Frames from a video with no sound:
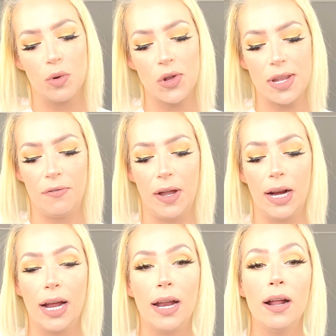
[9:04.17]
more stuff in
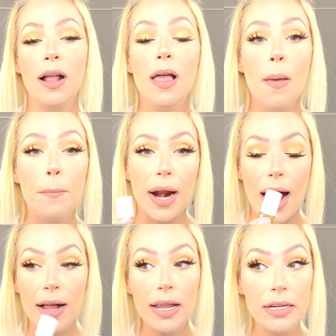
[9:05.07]
it, but
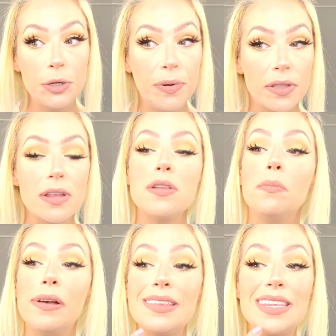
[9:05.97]
I like to put this on
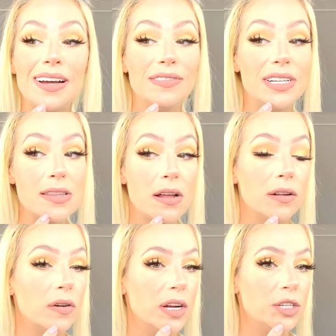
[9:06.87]
places that have
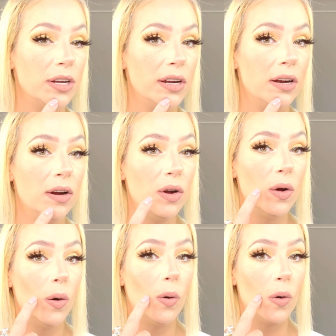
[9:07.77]
discoloration
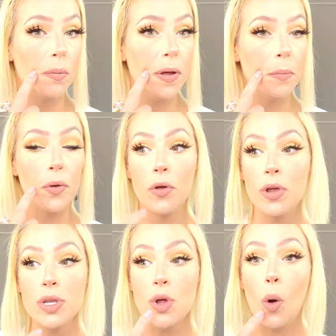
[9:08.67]
or
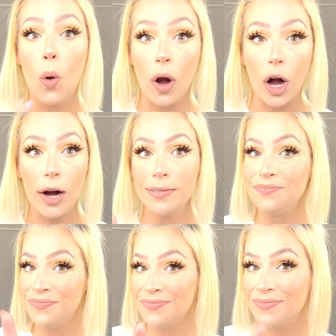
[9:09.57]
pimples, or
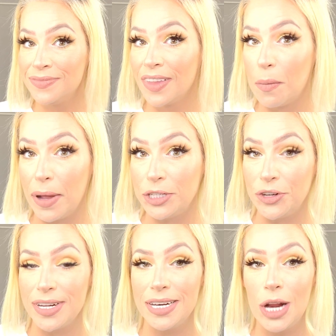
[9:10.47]
bet you
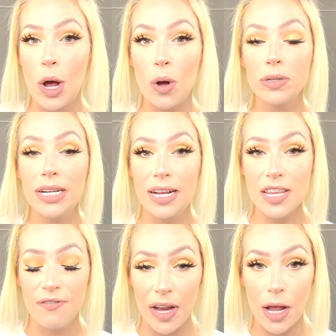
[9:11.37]
didn't know,
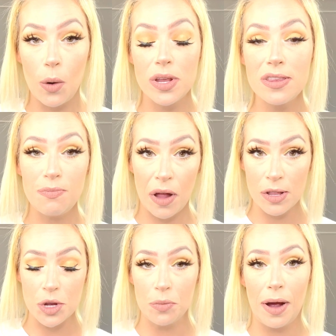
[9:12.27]
today's video is
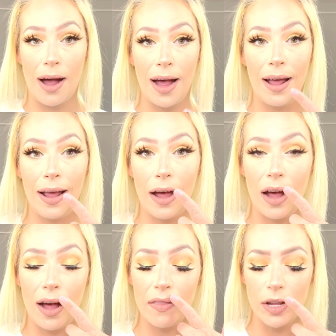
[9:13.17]
sponsored by
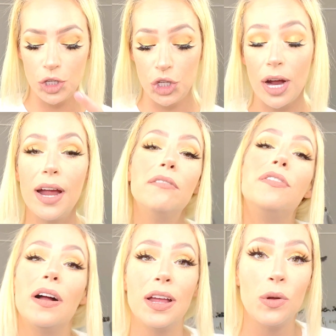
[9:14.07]
this giant
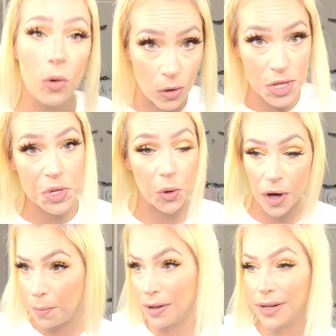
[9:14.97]
fucking cold sore
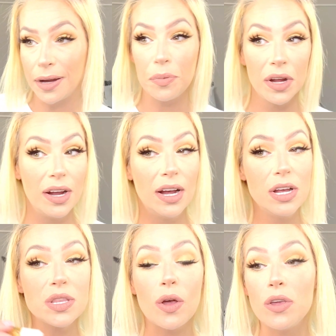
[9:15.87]
on my lip.
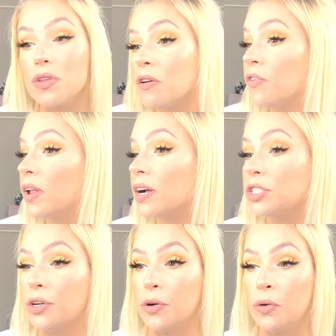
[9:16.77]
So use it for that
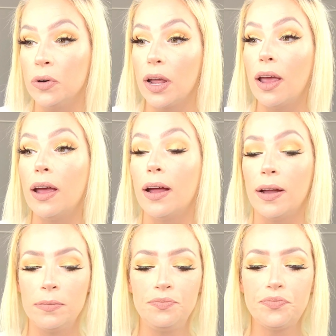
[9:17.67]
too.
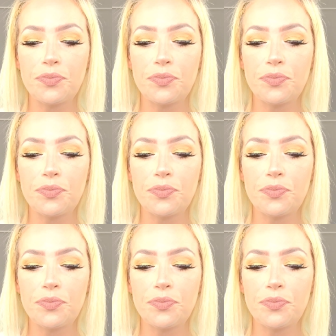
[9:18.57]
And